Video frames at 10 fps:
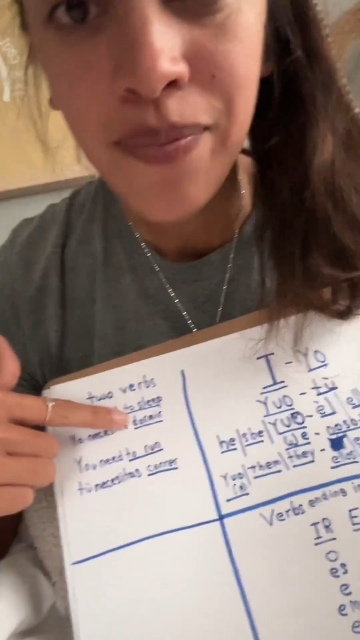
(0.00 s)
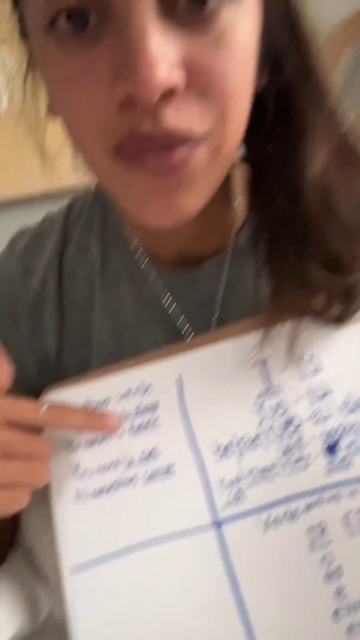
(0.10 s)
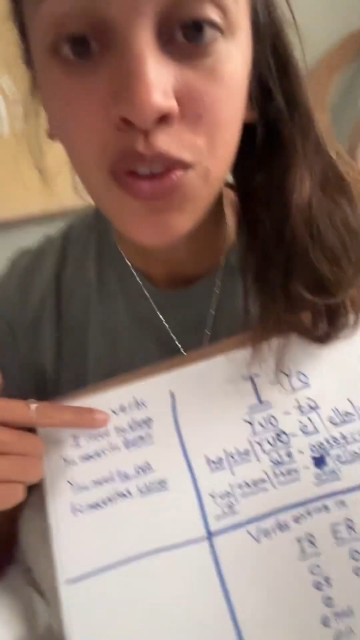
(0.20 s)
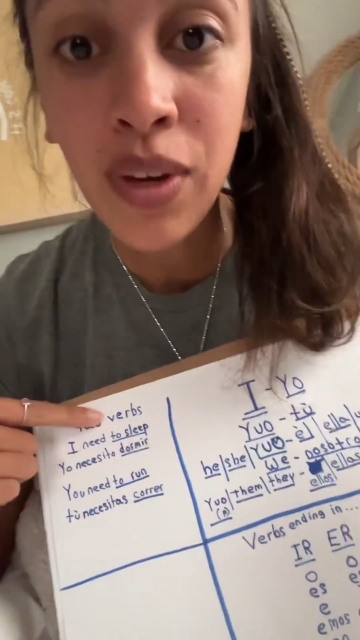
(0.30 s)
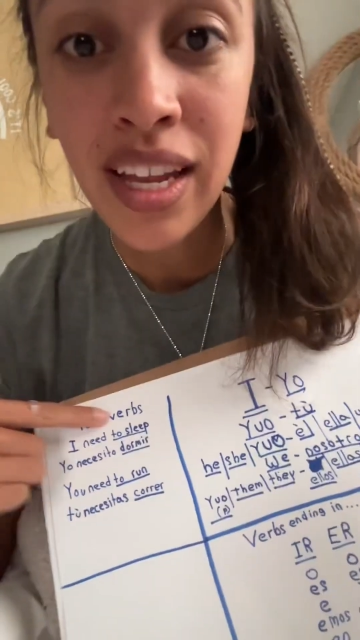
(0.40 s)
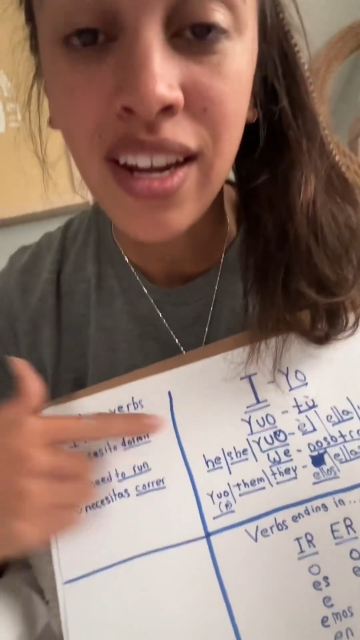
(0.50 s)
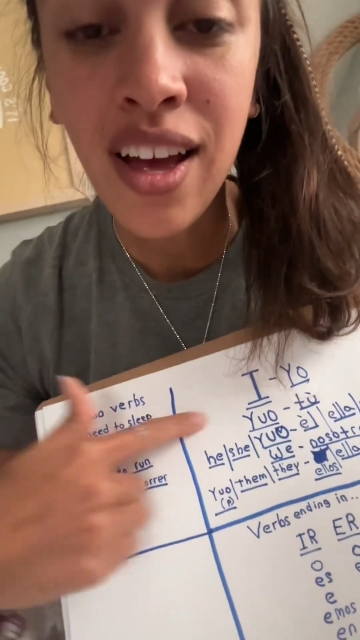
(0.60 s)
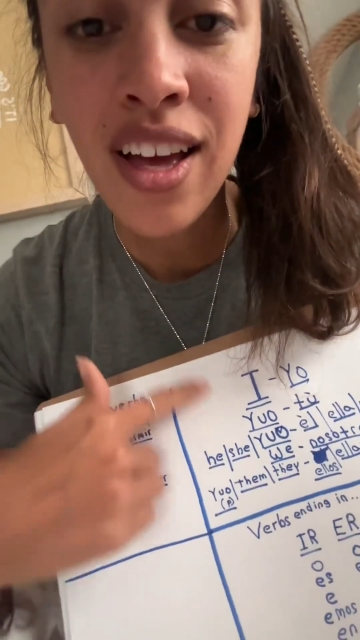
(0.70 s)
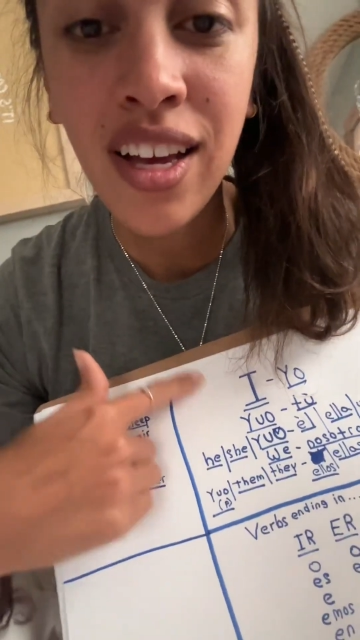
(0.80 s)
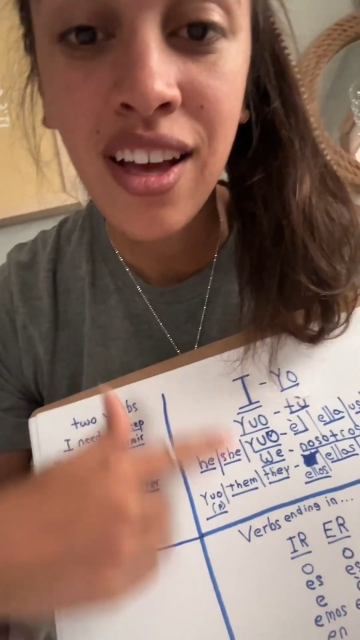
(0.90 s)
you
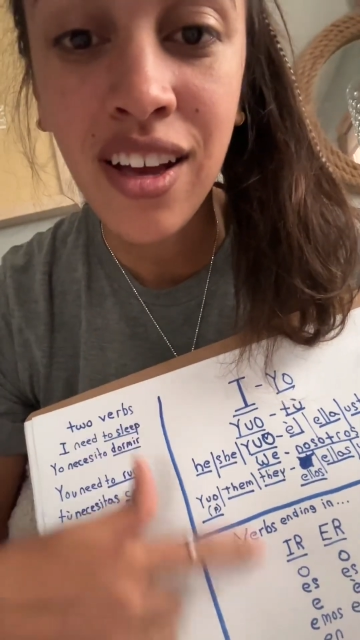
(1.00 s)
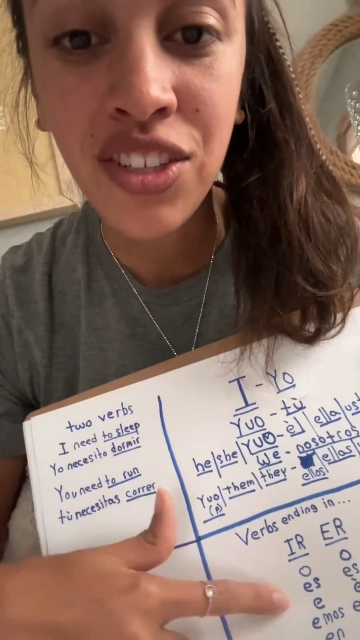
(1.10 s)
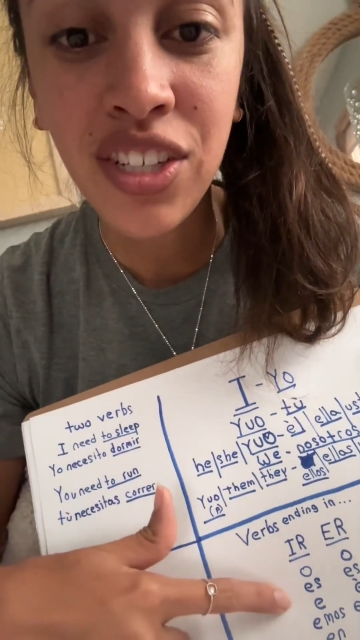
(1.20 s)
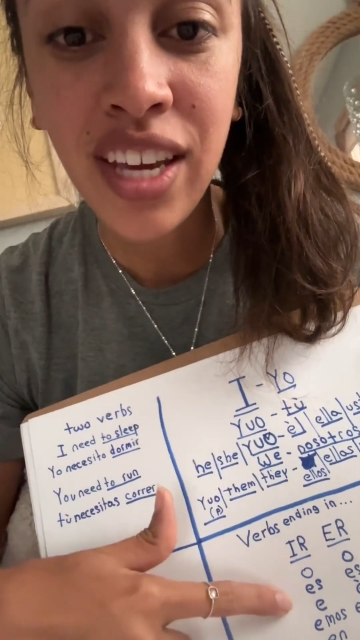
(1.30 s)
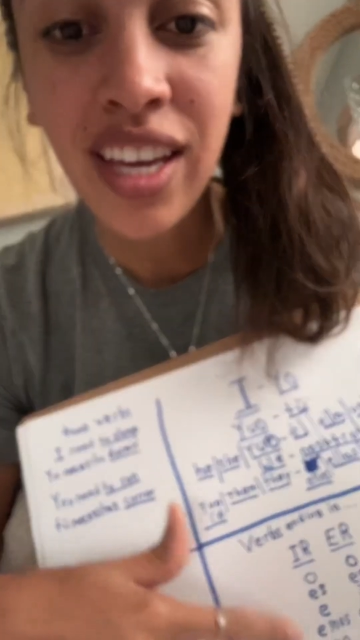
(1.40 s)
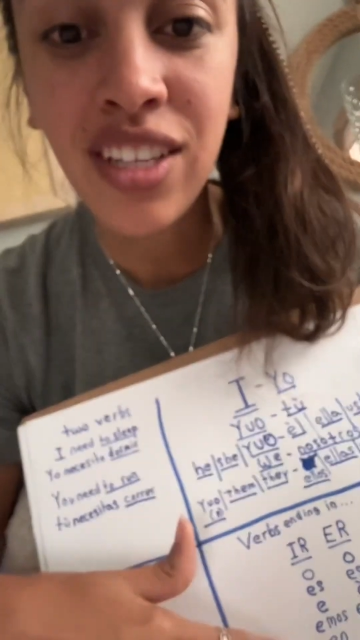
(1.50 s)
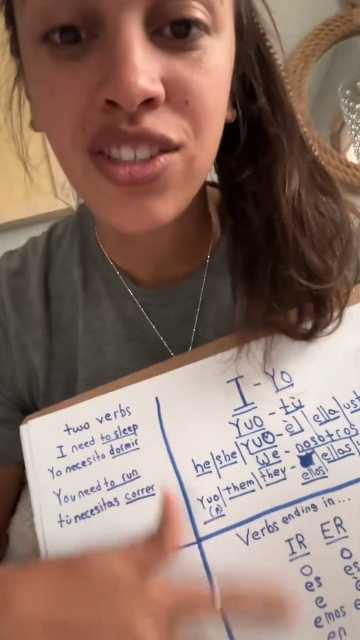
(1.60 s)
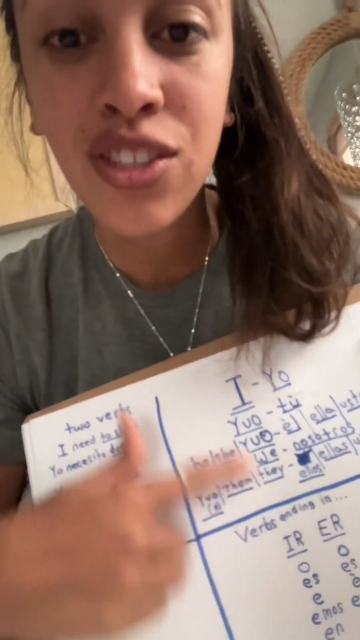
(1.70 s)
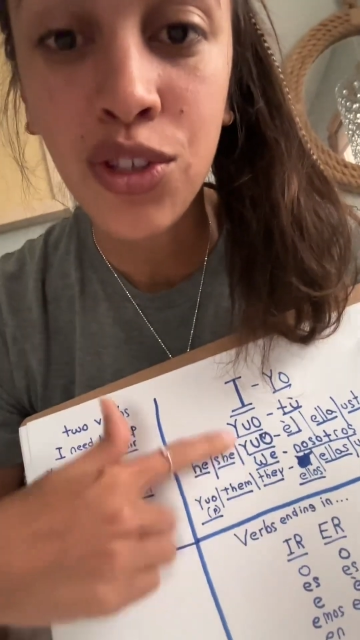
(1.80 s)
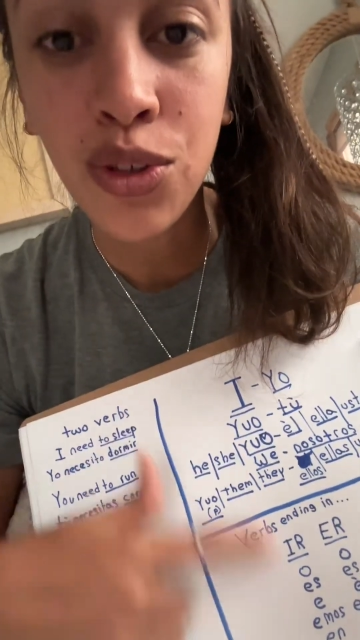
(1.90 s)
cannot conjugate
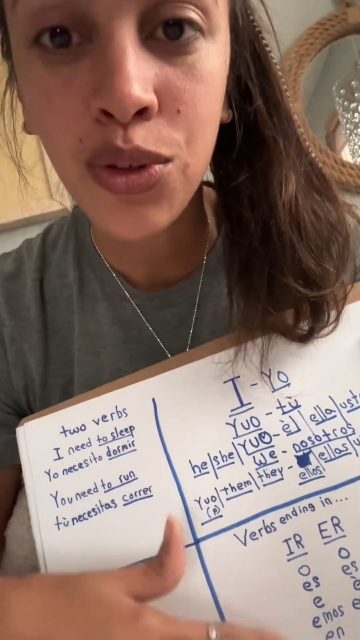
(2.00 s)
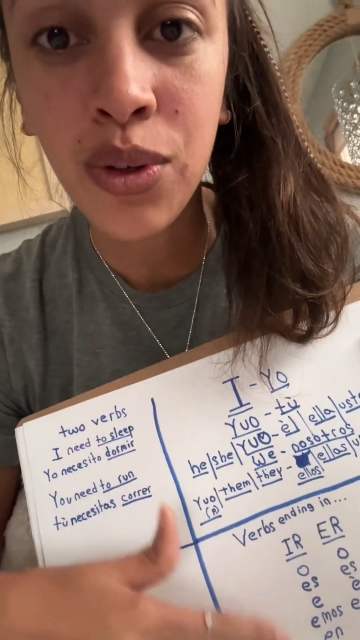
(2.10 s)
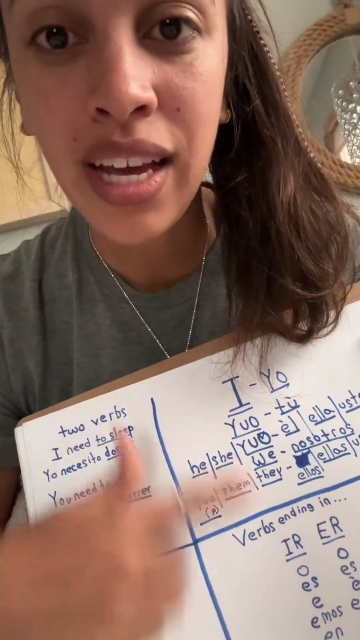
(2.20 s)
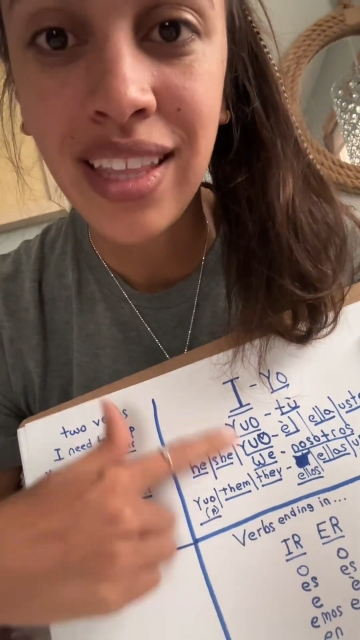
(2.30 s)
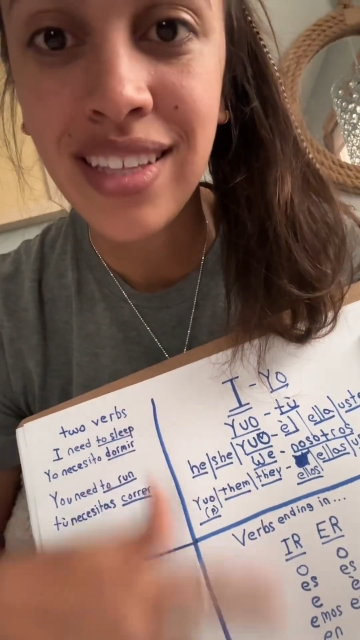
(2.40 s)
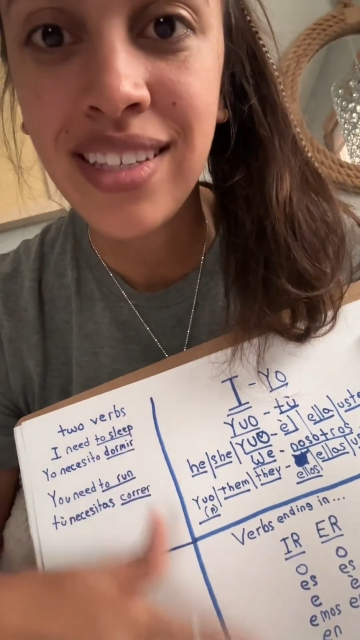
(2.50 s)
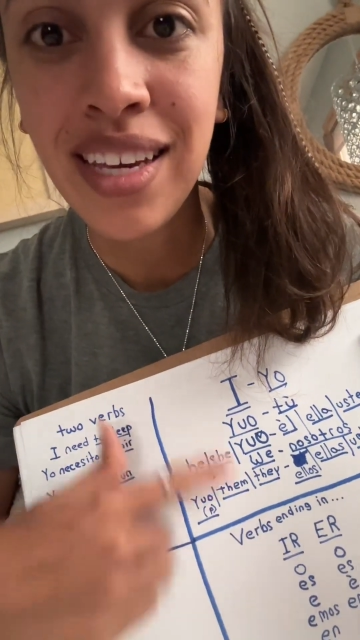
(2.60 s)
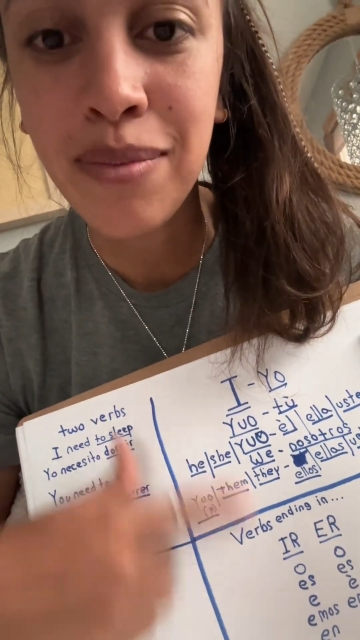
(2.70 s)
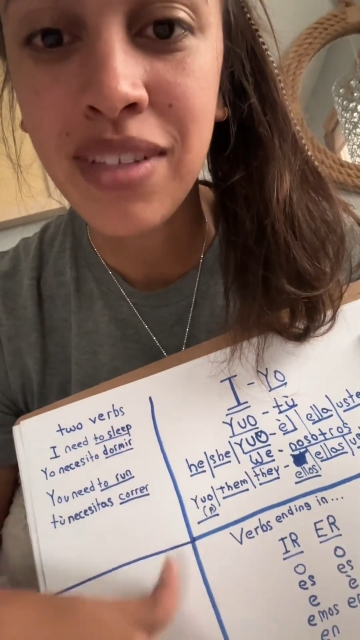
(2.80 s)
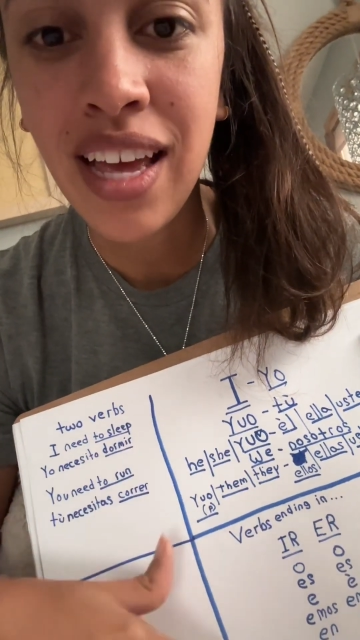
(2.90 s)
two at the
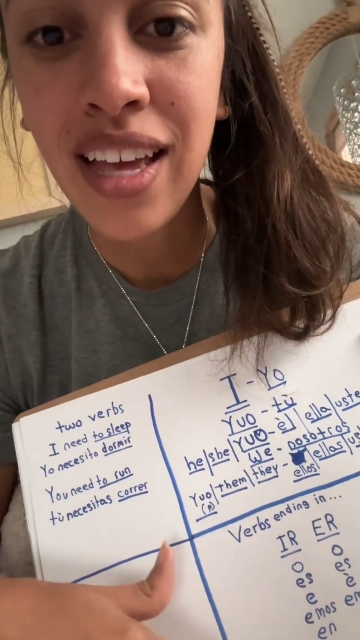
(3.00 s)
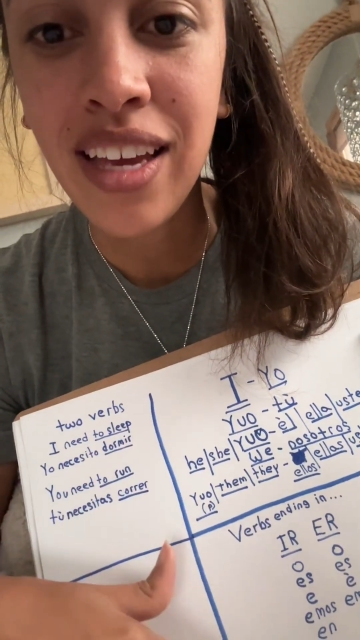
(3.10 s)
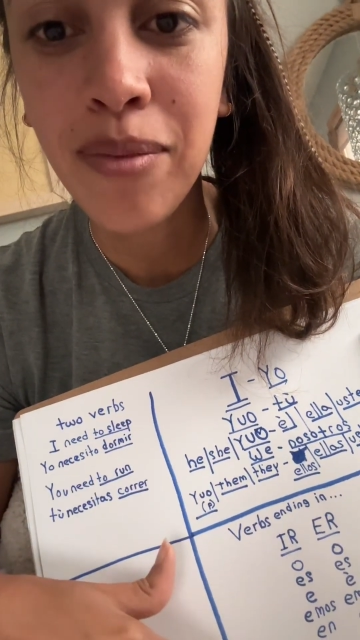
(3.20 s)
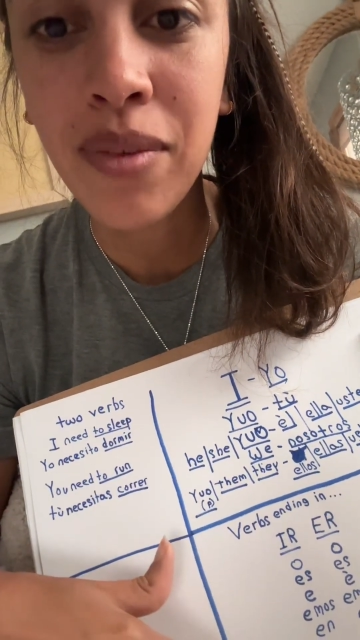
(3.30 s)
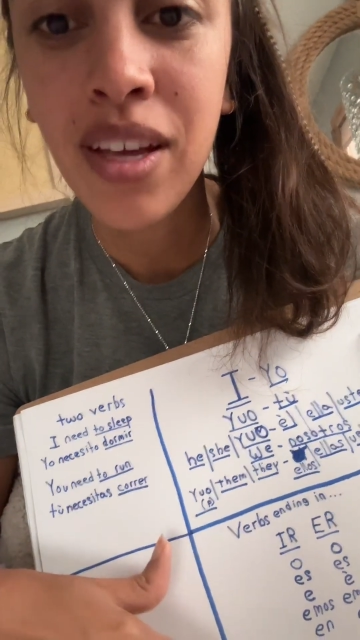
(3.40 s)
same time.